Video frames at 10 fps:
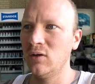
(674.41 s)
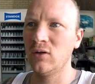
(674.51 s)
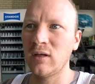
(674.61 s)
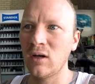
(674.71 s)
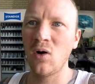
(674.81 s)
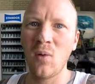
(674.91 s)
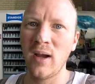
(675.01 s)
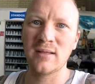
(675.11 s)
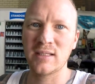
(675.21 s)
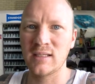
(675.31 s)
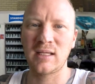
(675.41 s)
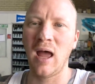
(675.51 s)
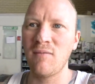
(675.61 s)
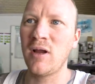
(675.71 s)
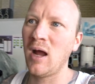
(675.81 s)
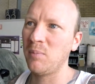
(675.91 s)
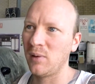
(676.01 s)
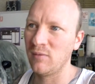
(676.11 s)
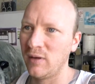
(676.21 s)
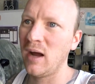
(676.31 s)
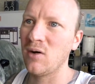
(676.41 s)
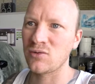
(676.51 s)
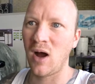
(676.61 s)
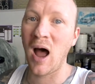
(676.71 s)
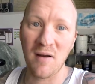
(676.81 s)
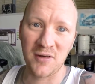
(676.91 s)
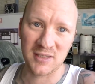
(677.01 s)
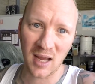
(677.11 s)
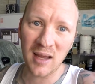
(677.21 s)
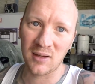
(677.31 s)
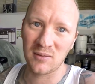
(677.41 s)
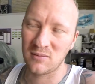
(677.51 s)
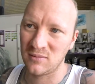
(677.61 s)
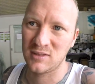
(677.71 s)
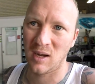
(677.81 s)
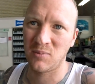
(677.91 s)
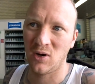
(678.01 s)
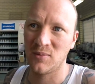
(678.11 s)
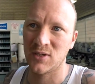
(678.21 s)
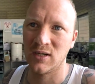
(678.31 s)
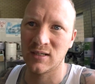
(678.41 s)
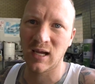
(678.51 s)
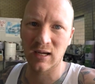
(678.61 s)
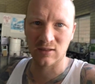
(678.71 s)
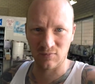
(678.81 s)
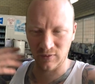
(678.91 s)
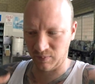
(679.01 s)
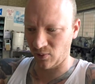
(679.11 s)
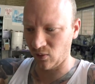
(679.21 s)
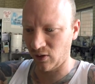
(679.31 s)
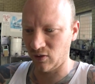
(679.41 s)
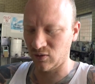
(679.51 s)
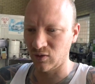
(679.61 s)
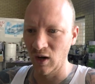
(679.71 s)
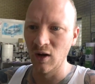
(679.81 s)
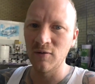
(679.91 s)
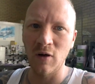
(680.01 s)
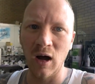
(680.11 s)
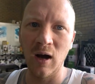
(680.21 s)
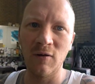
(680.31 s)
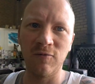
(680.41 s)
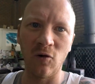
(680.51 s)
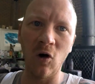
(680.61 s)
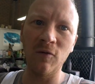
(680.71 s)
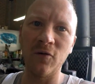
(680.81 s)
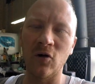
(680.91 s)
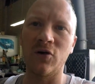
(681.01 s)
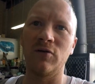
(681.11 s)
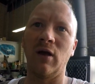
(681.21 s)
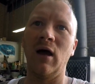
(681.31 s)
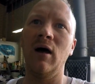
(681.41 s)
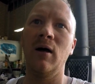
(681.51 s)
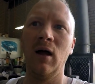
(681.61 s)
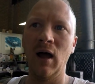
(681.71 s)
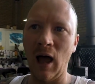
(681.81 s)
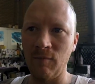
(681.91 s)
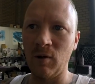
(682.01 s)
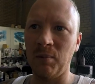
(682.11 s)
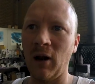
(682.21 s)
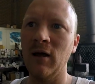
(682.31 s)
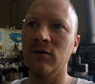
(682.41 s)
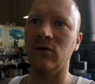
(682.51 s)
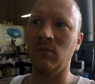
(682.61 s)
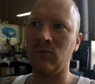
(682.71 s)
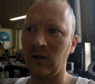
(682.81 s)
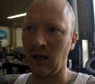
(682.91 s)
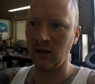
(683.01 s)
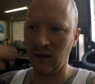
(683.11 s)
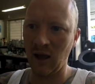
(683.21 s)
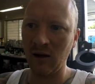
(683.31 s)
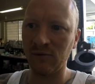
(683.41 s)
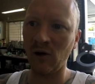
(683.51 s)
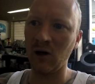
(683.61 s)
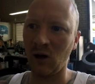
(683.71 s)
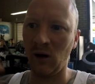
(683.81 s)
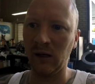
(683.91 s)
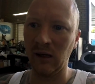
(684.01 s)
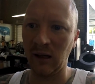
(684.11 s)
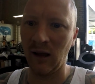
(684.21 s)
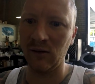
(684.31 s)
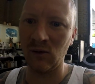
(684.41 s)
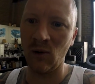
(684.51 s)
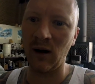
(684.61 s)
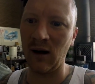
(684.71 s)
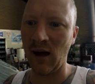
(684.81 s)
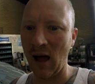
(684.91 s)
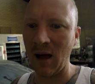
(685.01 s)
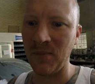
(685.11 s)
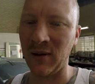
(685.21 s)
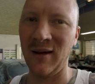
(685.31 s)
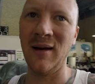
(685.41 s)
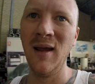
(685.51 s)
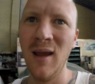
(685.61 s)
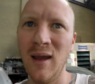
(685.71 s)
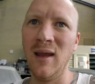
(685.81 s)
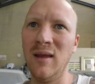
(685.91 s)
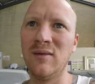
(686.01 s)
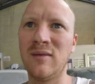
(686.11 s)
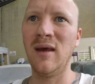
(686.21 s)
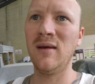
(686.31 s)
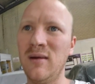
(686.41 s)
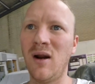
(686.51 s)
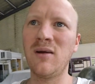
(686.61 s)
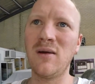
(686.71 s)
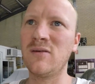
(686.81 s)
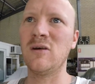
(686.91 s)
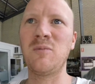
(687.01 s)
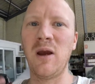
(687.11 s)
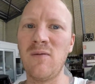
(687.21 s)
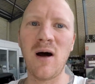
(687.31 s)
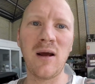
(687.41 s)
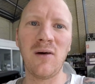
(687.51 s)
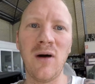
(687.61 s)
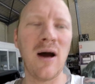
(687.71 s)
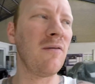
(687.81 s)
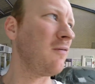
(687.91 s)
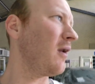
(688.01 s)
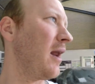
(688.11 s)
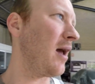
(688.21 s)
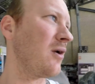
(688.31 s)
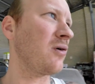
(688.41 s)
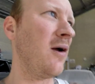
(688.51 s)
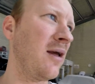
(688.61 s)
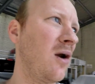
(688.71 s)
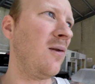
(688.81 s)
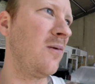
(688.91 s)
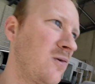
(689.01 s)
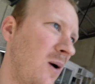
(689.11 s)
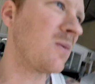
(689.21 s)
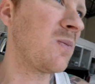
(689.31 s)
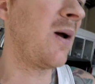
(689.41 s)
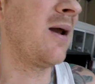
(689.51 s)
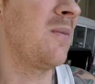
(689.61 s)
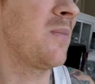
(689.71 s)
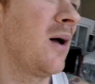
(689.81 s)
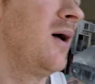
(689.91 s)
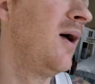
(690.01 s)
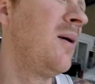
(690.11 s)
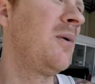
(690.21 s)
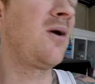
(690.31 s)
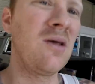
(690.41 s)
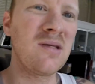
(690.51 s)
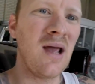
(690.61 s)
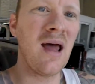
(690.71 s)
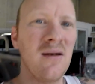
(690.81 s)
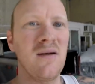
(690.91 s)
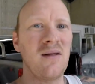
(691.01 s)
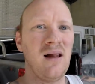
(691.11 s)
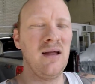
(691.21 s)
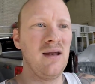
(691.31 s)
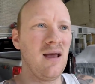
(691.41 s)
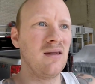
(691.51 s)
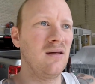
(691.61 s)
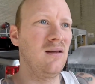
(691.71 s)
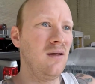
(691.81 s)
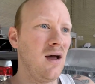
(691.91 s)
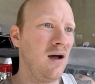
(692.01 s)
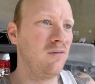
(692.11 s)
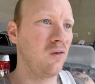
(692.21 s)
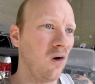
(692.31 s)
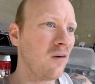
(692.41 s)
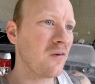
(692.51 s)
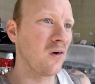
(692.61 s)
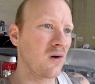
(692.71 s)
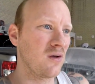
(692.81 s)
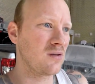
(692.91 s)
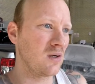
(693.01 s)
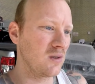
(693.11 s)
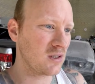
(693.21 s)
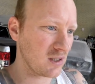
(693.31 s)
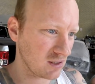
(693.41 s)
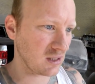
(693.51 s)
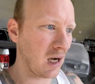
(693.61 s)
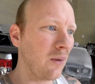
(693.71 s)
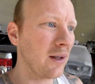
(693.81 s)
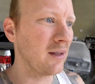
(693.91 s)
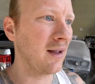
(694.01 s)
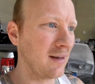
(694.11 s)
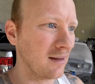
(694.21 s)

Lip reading: you didn't always just have a couple of hours or half a day. Sometimes it'd take to rip all those floor filters out and replace them to get the airflow going again. So what ended up happening is that, you know, you'd just be running around flat out trying to get all the jobs painted, but because you hadn't cleaned out the floor filters, it was just slowing you